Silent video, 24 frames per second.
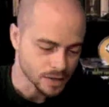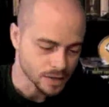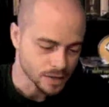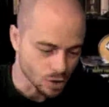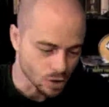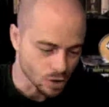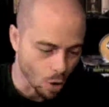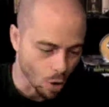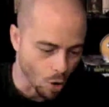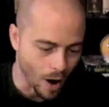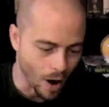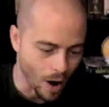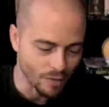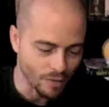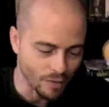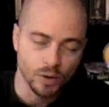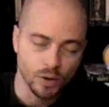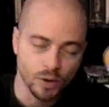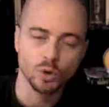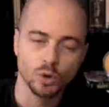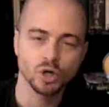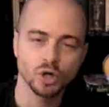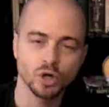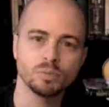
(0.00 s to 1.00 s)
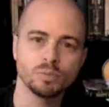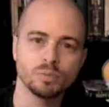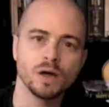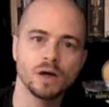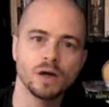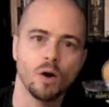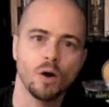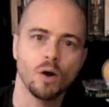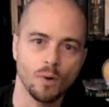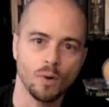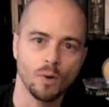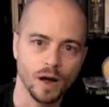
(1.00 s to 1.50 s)
So I think we're going to be
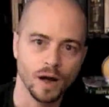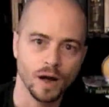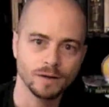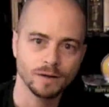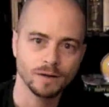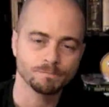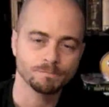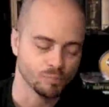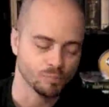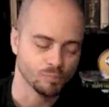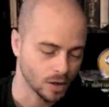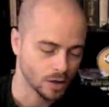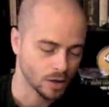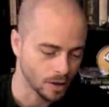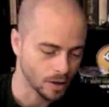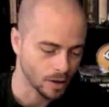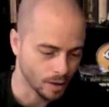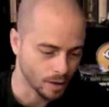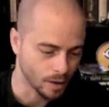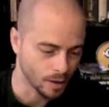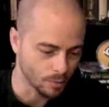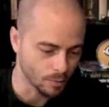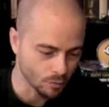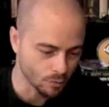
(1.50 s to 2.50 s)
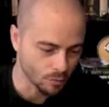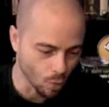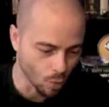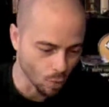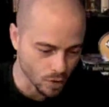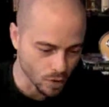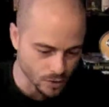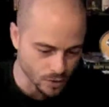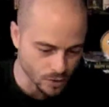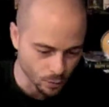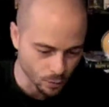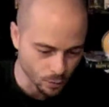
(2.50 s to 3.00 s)
all right. Of
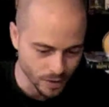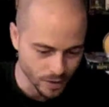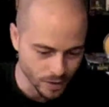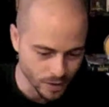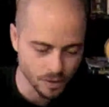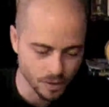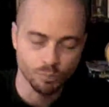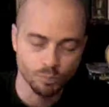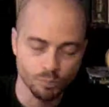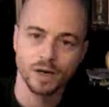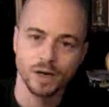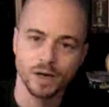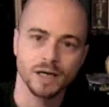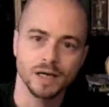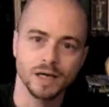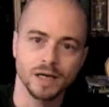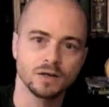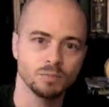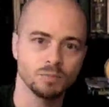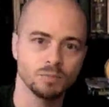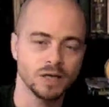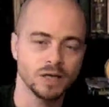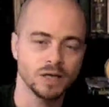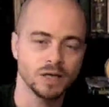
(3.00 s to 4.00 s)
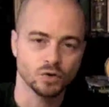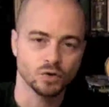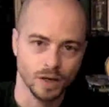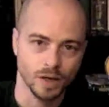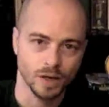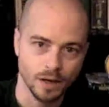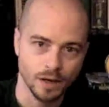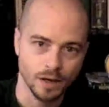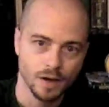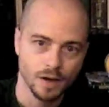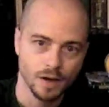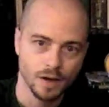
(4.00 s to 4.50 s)
course, we did bring in
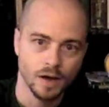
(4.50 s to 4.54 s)
Dimitri